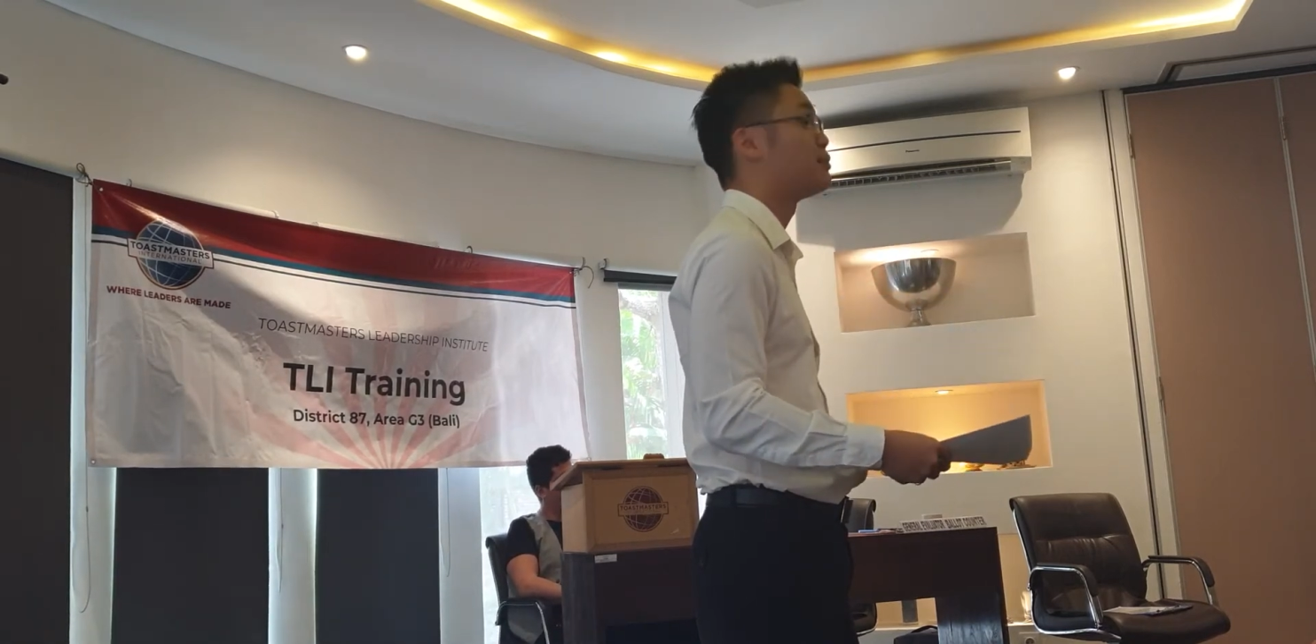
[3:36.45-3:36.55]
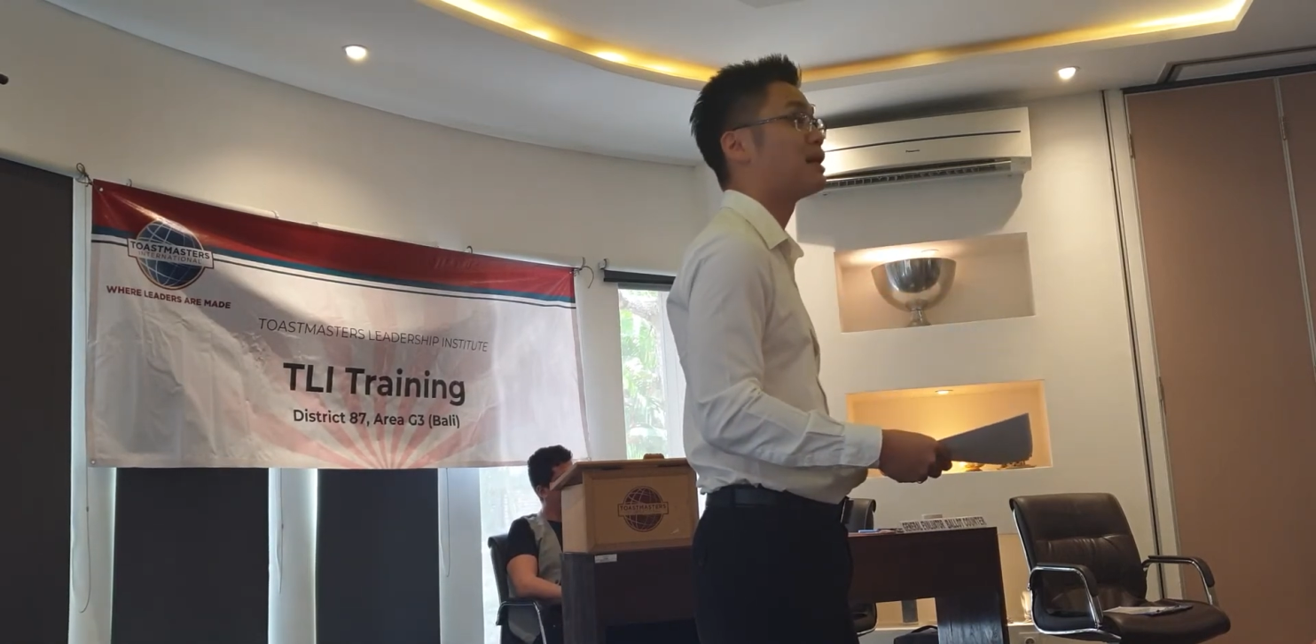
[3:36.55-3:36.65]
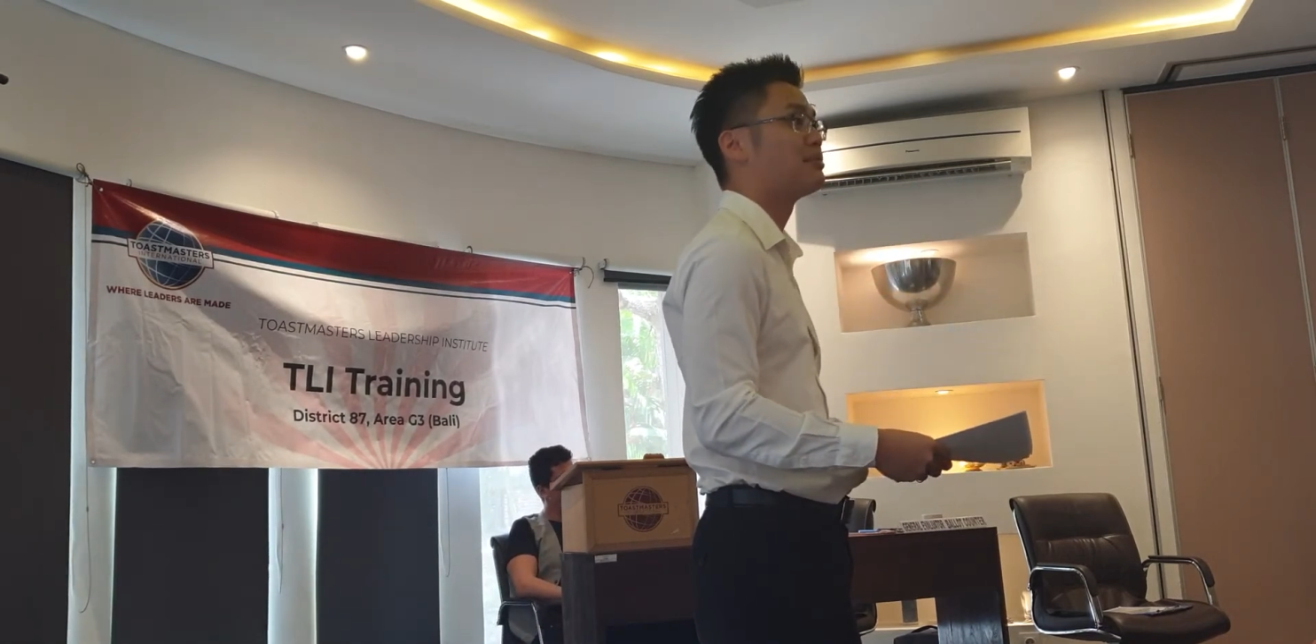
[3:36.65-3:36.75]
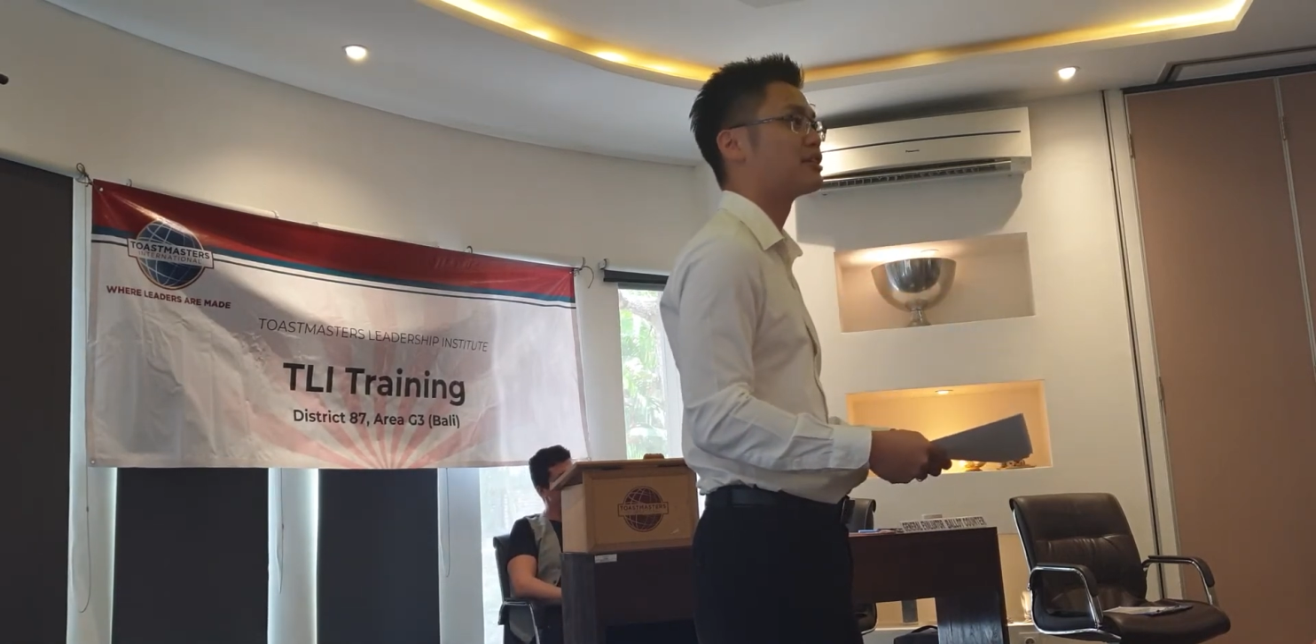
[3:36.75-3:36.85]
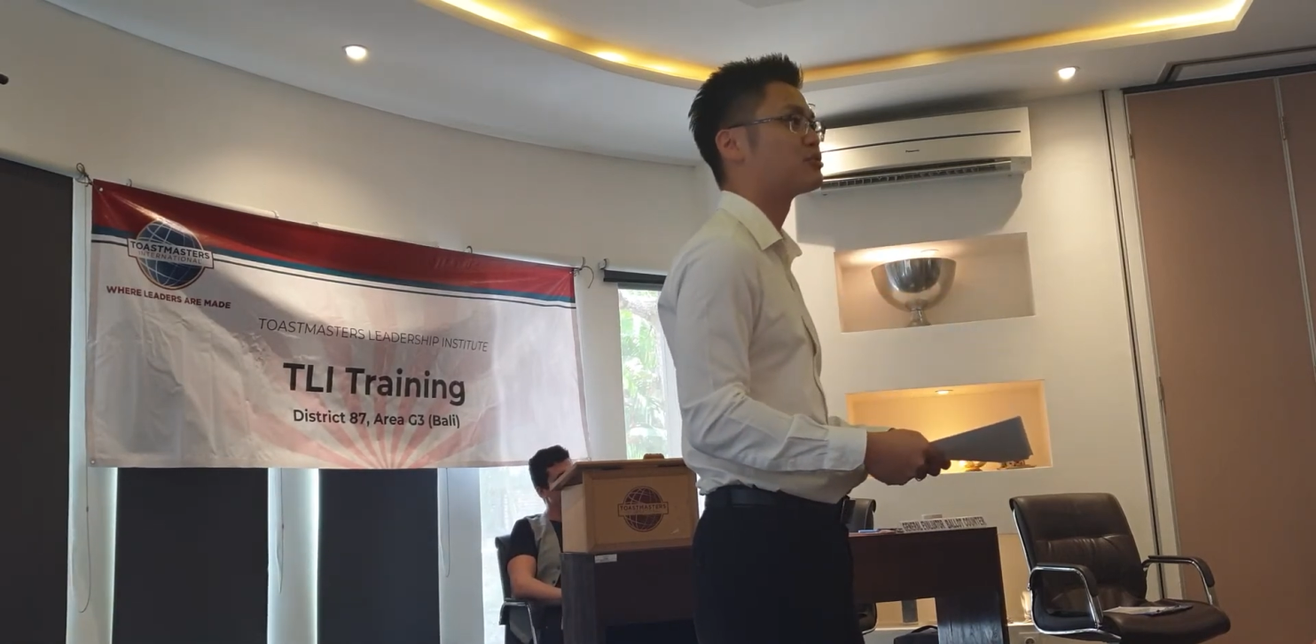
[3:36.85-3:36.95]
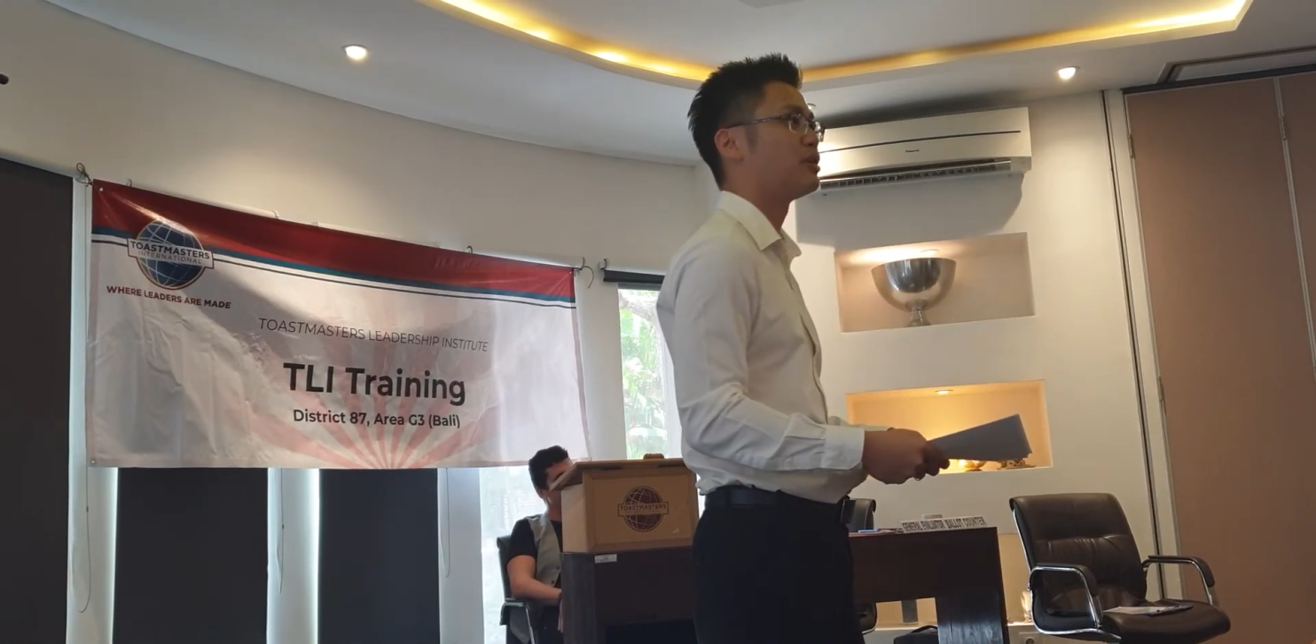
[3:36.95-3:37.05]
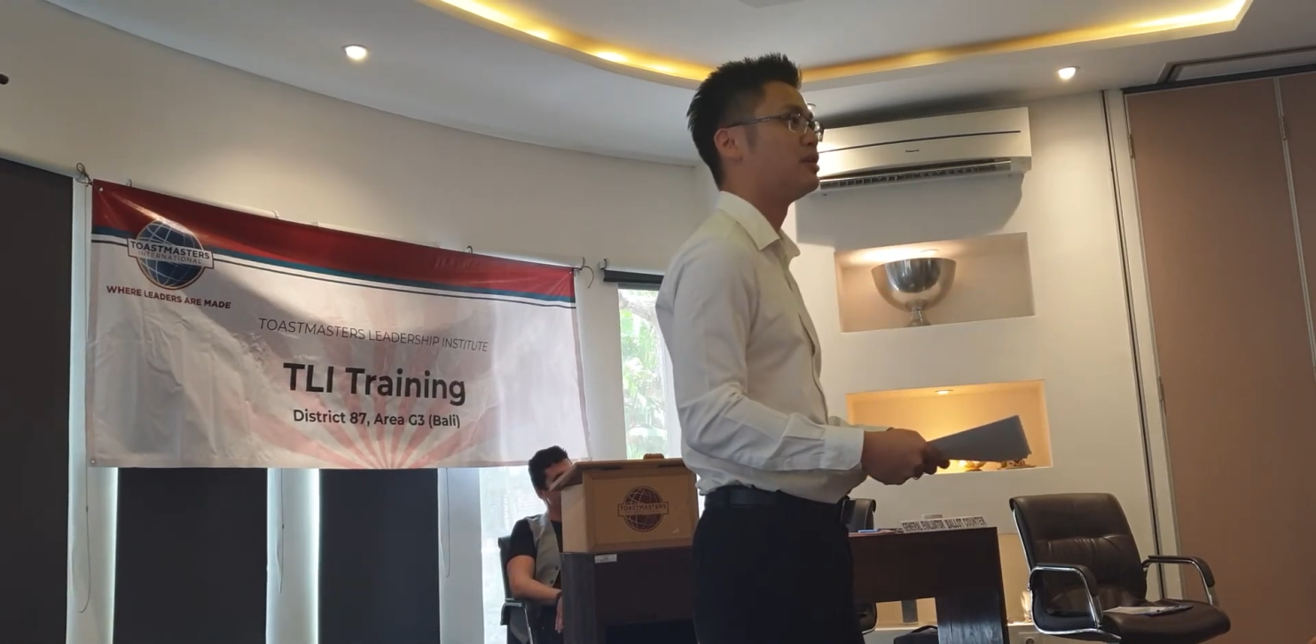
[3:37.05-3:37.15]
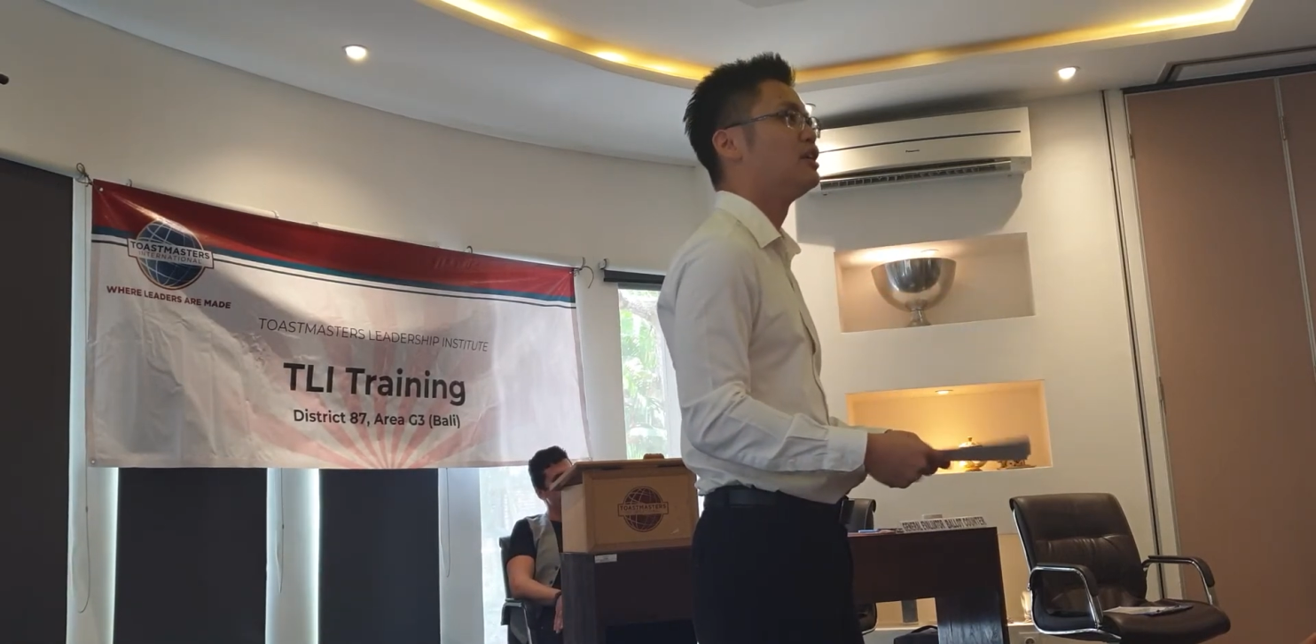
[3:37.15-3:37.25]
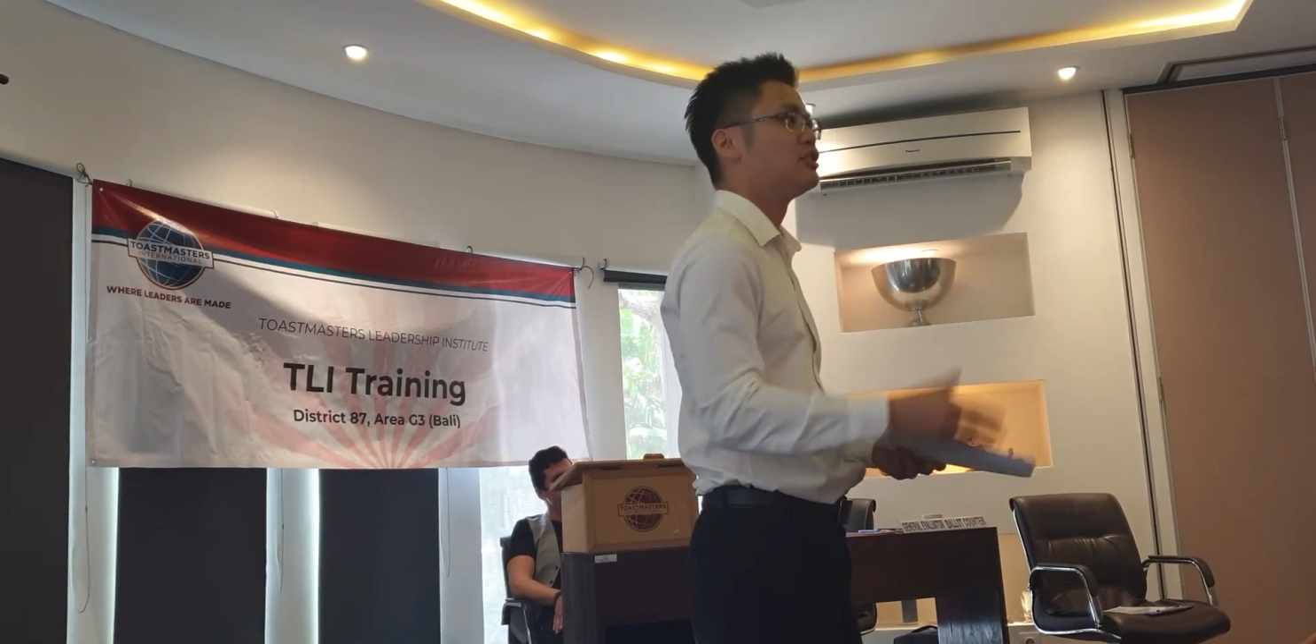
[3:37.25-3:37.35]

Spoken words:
public as well.